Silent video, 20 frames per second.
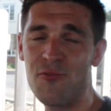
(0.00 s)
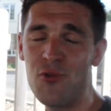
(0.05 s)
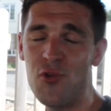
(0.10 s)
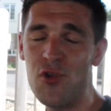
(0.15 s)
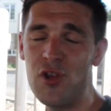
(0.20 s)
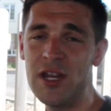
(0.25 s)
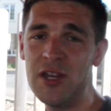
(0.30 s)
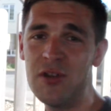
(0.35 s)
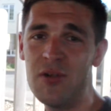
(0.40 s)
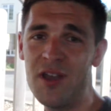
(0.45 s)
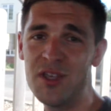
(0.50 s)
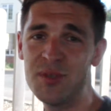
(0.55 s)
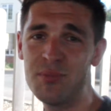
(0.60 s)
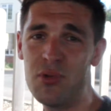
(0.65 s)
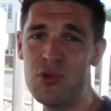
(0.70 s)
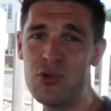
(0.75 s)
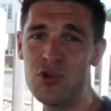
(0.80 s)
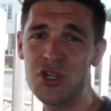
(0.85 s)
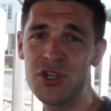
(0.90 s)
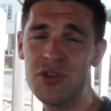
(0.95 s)
really nice
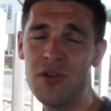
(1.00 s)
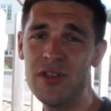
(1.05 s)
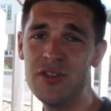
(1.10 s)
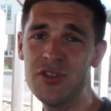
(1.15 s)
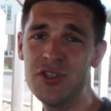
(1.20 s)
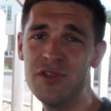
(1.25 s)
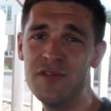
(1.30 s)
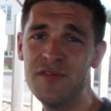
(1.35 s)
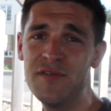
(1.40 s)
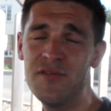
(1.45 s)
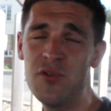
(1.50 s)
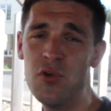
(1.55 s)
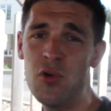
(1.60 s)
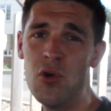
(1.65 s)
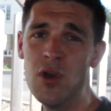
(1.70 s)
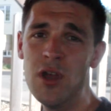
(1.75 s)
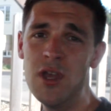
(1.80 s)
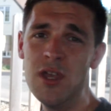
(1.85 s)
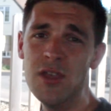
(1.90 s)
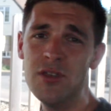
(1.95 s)
Porsche
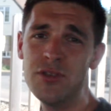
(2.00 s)
924.